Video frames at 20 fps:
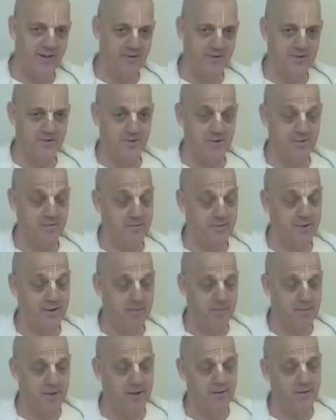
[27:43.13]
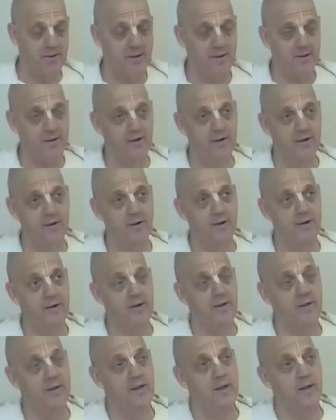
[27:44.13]
That was a really big thing.
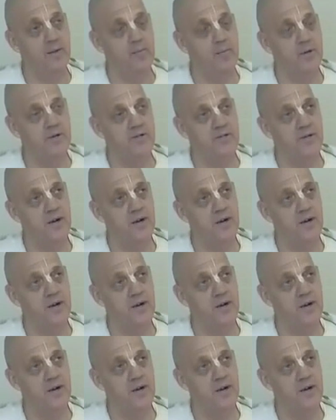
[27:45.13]
But